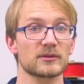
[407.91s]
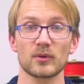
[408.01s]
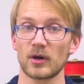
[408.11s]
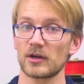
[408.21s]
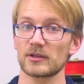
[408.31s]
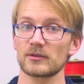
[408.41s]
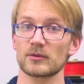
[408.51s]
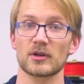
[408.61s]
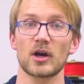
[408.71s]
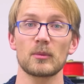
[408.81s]
to hardened or
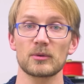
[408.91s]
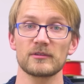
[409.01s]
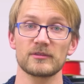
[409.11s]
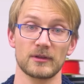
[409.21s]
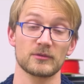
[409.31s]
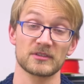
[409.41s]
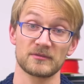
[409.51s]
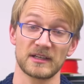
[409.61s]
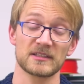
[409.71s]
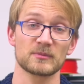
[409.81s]
copper for those
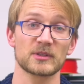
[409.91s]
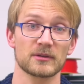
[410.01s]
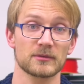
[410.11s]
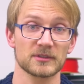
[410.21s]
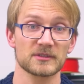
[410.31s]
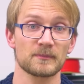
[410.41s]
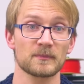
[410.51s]
advanced materials?